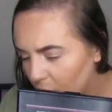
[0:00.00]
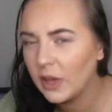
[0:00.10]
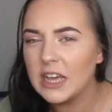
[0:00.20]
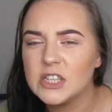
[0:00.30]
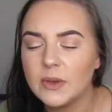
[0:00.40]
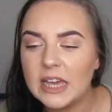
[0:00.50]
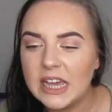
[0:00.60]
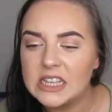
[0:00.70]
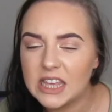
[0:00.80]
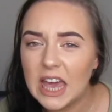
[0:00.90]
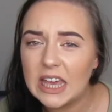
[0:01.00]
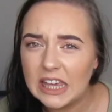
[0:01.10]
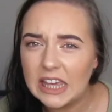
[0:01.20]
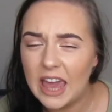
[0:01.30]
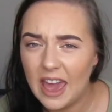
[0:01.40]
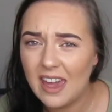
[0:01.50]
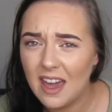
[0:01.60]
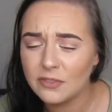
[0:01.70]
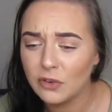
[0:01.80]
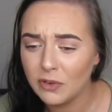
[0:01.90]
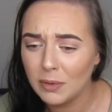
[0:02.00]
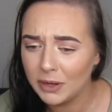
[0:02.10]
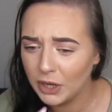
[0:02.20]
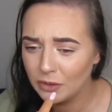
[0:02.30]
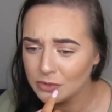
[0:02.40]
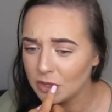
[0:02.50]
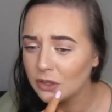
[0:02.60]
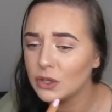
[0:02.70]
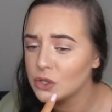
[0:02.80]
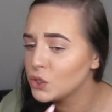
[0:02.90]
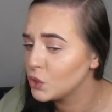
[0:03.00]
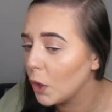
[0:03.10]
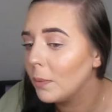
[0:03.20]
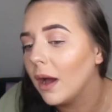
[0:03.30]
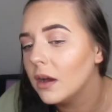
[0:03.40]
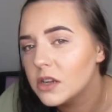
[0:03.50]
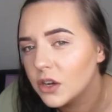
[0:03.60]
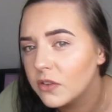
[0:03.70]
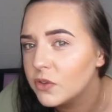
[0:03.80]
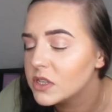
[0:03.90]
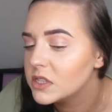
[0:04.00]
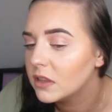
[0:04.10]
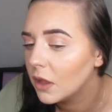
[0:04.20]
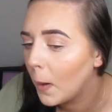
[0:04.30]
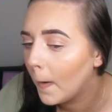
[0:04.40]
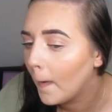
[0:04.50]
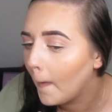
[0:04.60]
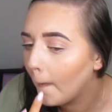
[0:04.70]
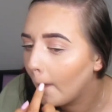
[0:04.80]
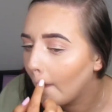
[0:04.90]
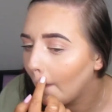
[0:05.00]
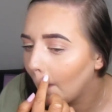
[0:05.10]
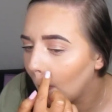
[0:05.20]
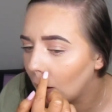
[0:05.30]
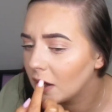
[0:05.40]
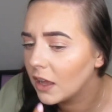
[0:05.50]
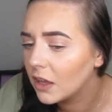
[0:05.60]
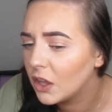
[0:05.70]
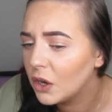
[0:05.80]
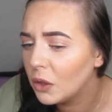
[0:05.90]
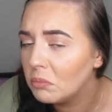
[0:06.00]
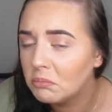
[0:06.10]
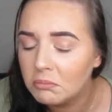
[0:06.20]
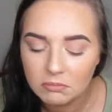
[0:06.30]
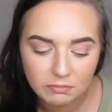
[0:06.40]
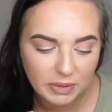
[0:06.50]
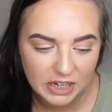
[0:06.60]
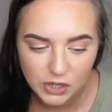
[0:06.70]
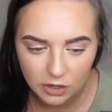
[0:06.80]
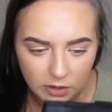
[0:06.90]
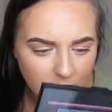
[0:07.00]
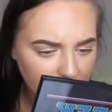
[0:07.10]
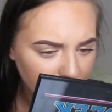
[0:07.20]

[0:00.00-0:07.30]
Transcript: Okay, so it is cakey AF around my nose, like so bad. I don't know if you can see that. Like, big time.